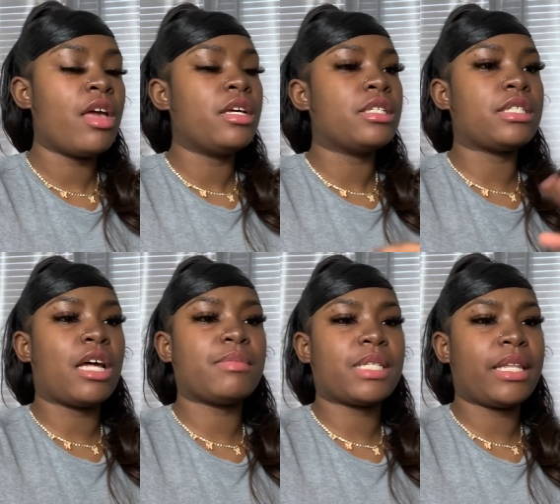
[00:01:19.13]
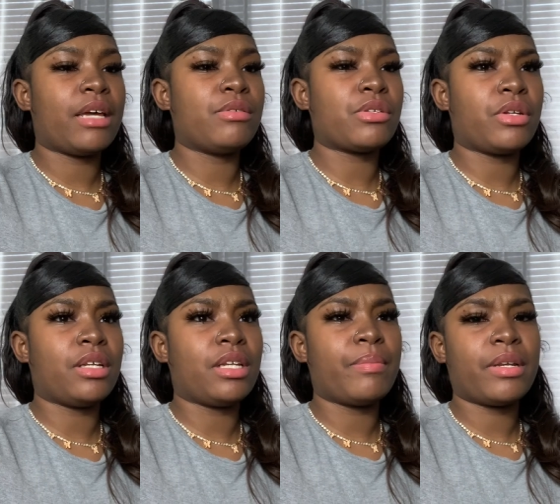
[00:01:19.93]
Some said that it was only a
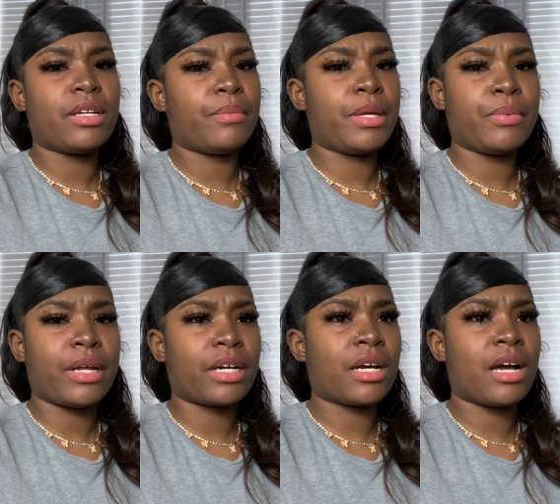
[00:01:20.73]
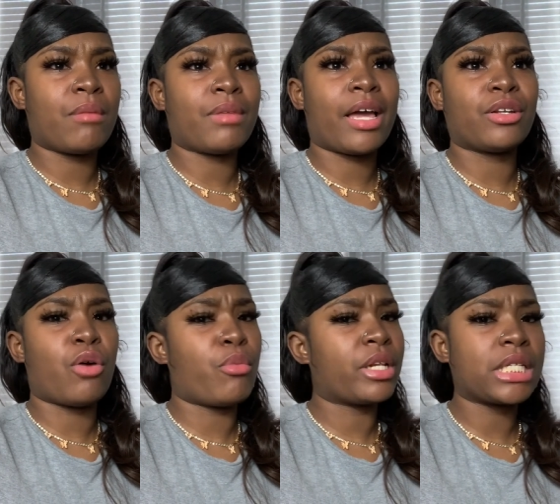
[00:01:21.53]
limited of people that come, like, no
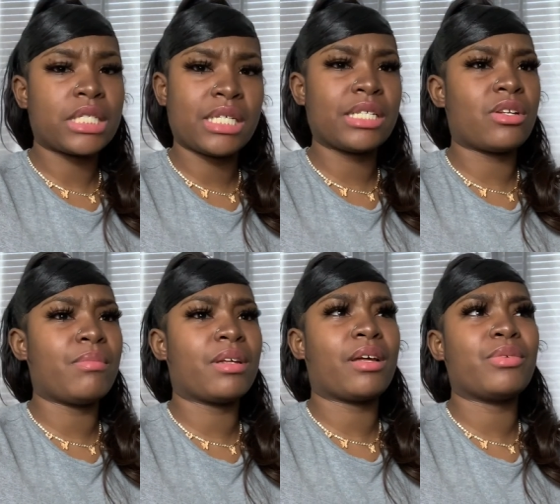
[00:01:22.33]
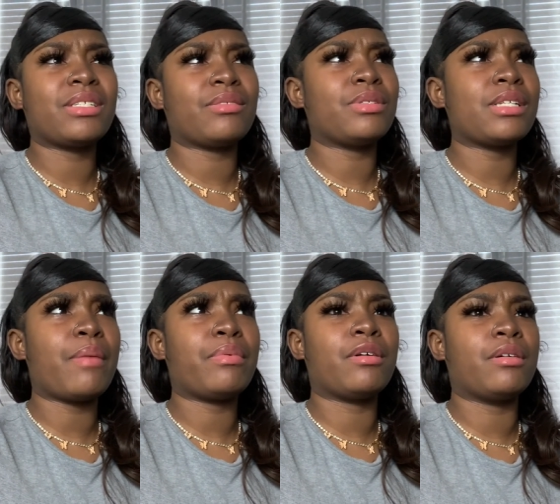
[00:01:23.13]
more than six. So I'm like, what
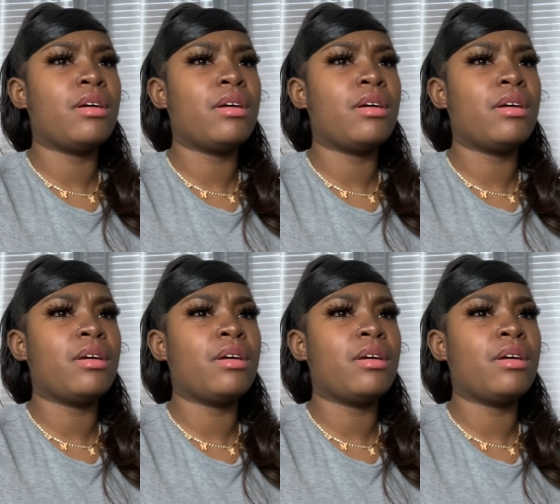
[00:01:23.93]
type of...